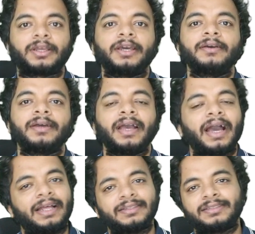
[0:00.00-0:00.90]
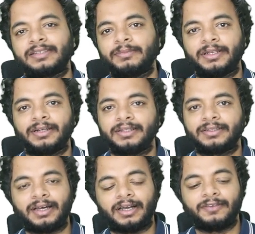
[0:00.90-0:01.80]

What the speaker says: Okay, and similarly